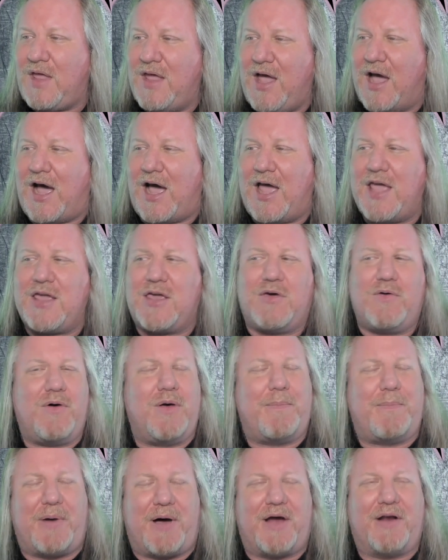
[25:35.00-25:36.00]

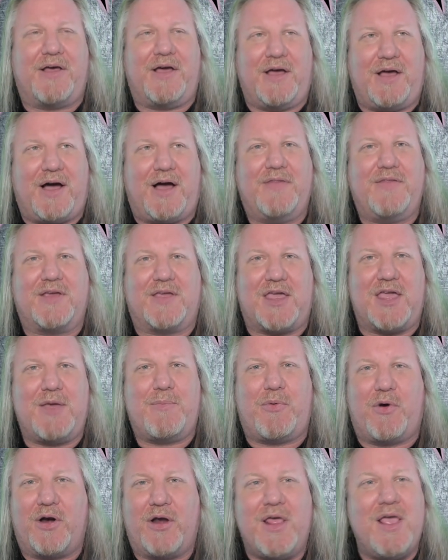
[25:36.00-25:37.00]
Kuwabara on the
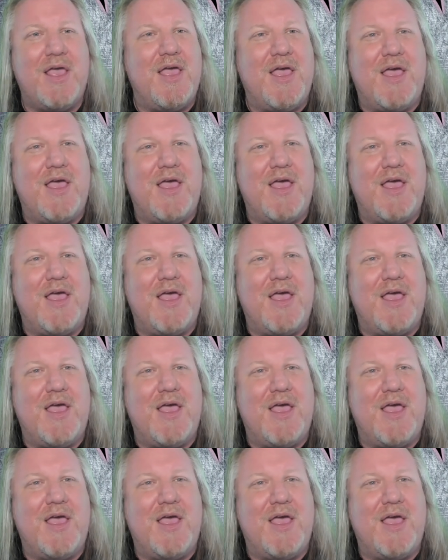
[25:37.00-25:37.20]
keyboard.